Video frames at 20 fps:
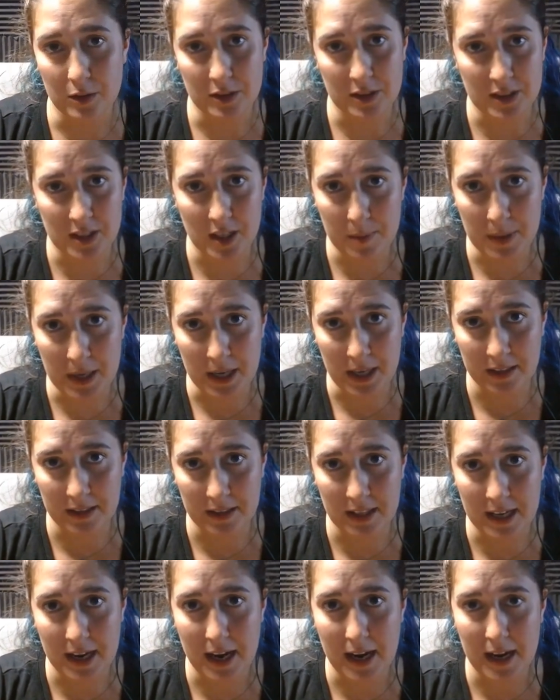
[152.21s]

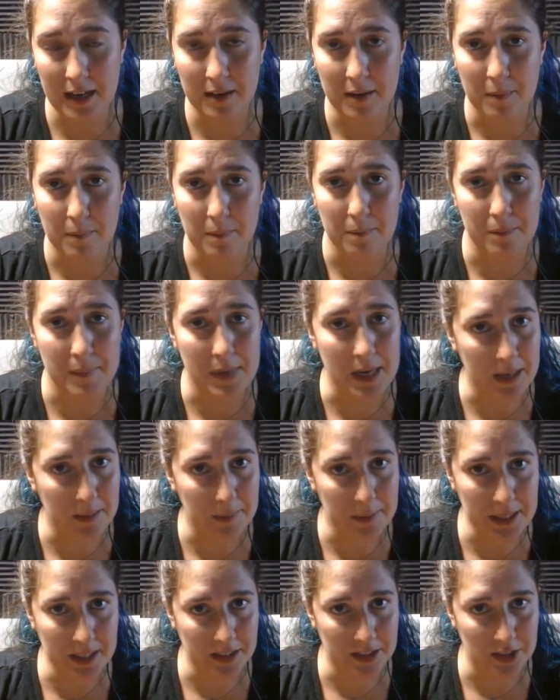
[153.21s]
subheadline,
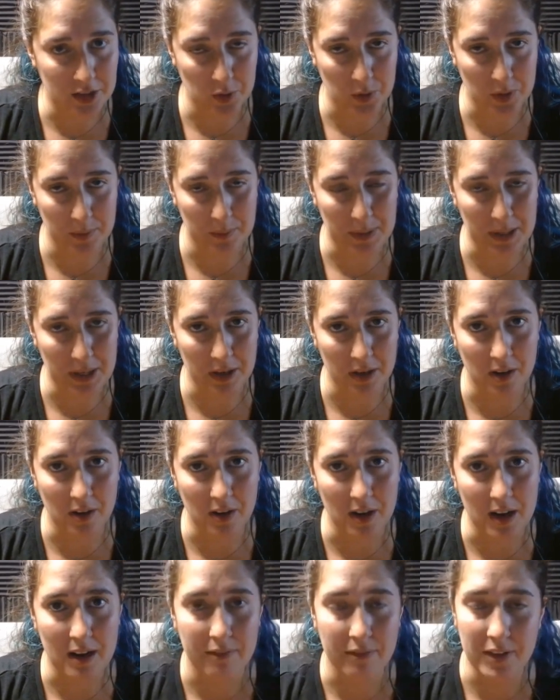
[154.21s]
maybe a short
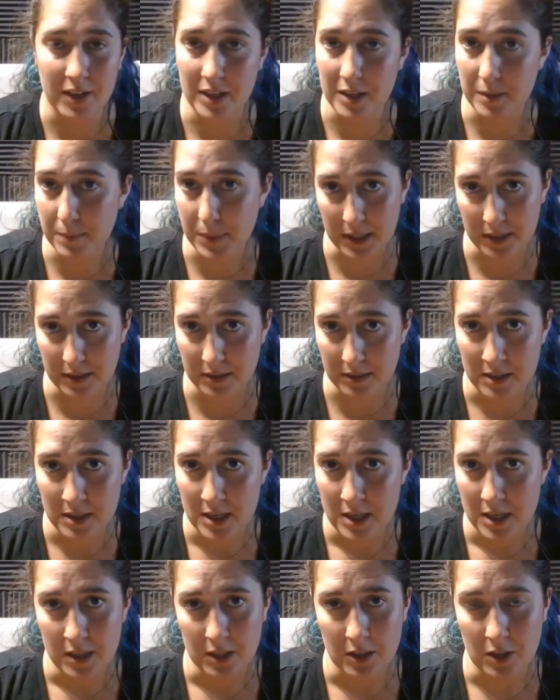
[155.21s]
paragraph, and a button
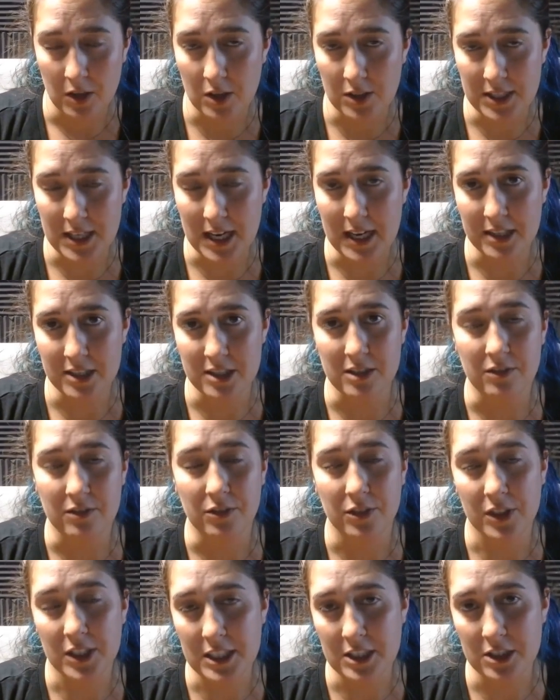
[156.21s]
call to action
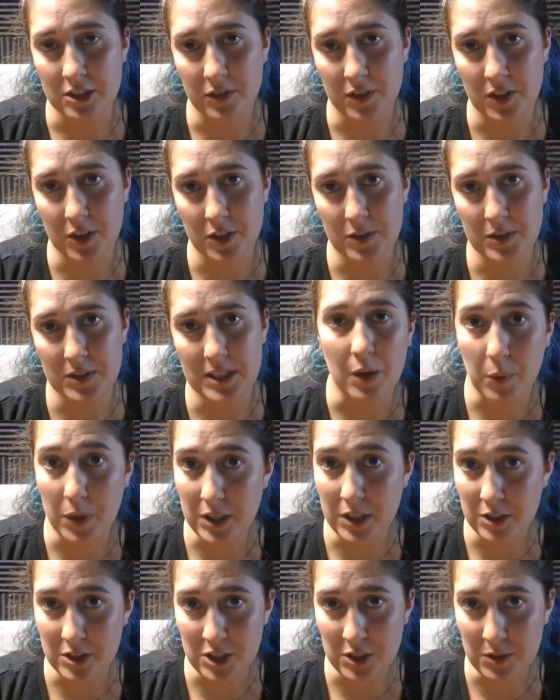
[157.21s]
for each of those. And
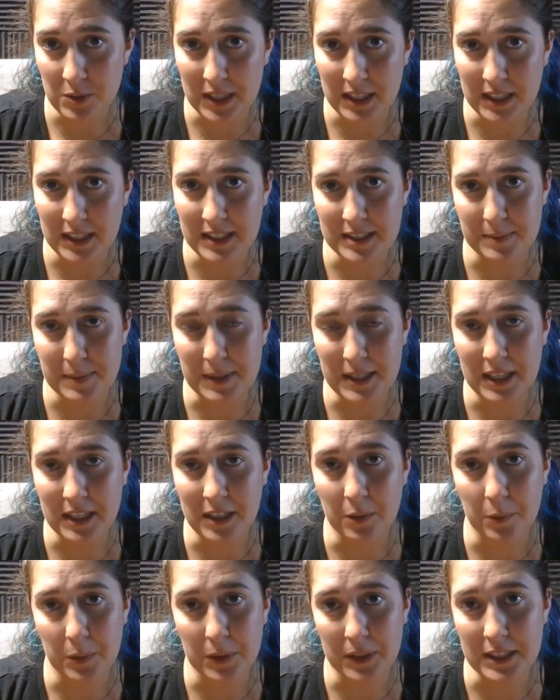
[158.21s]
what you're doing is making
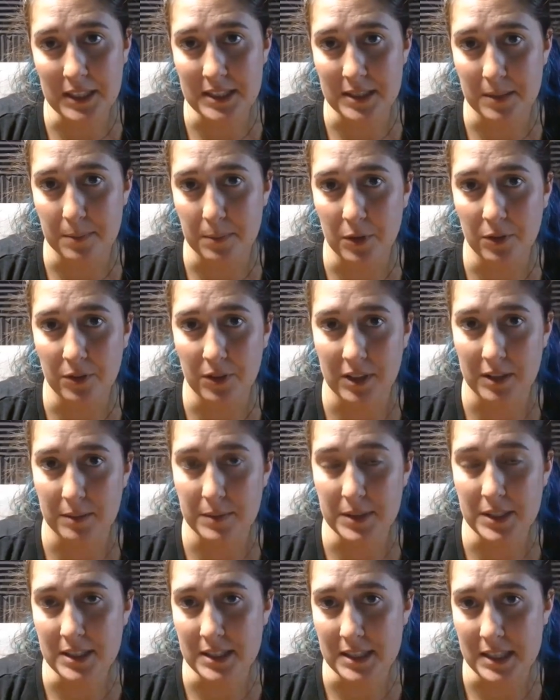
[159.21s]
it really simple for
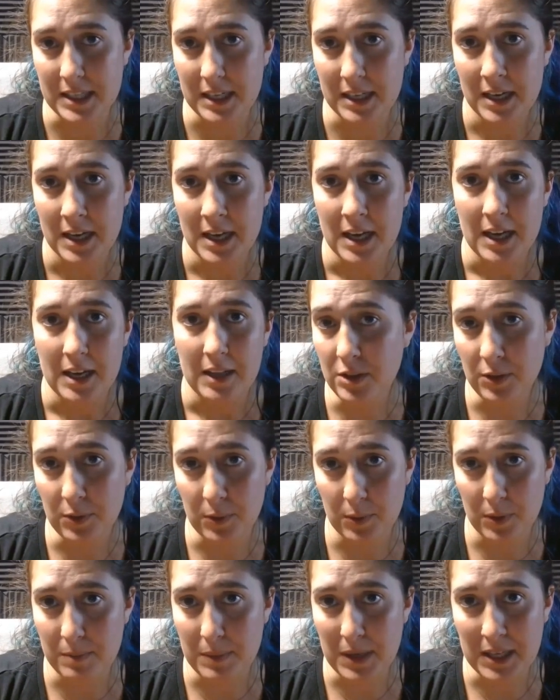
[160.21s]
them to see the
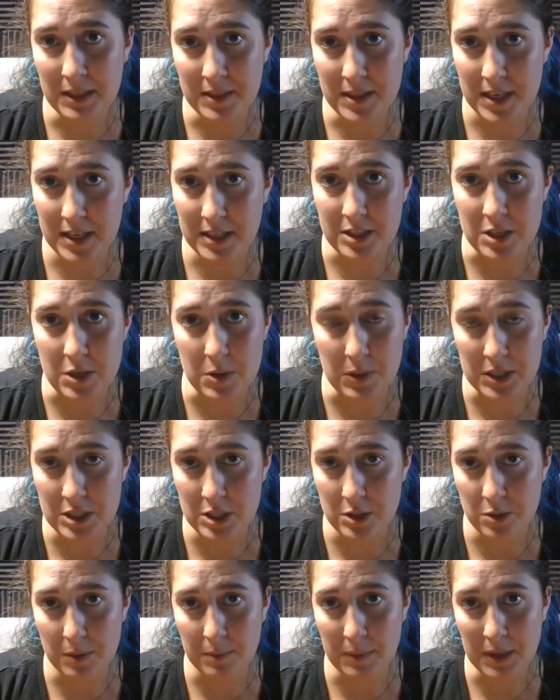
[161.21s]
3 main things you can
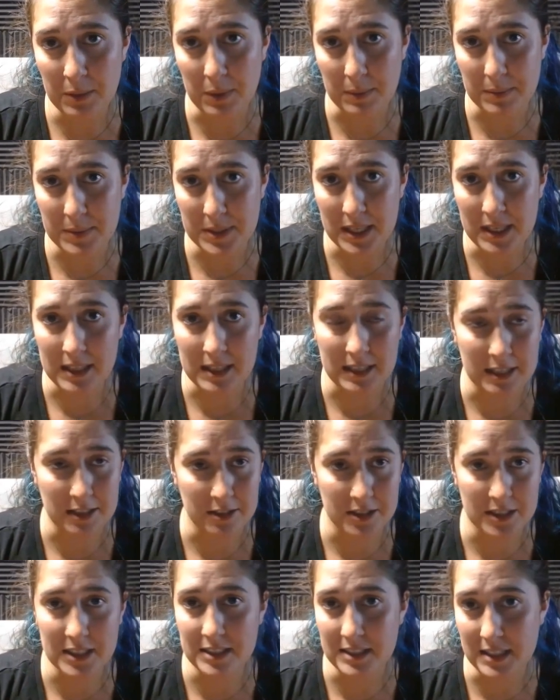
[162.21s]
do on my website, and
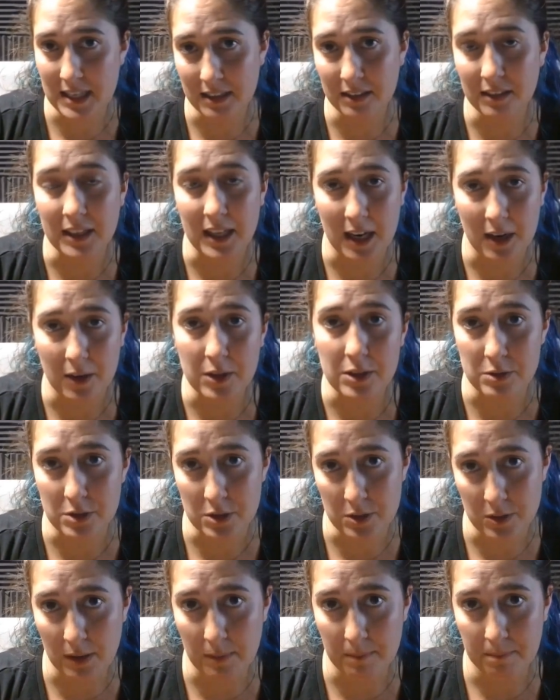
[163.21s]
here's exactly how you
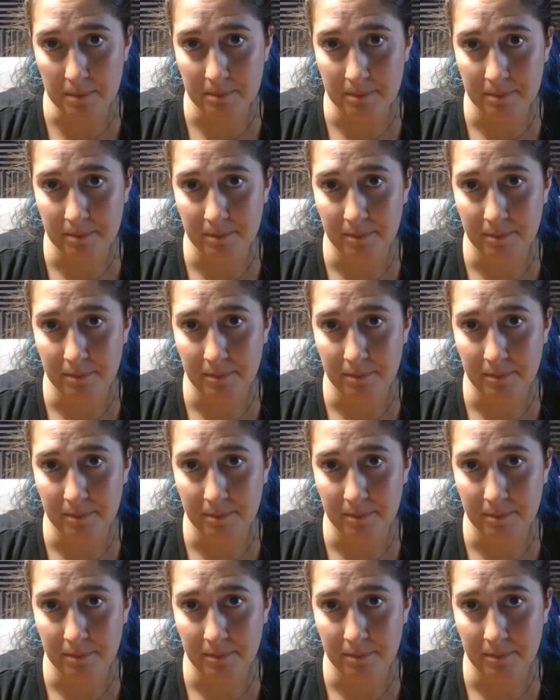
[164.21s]
do them.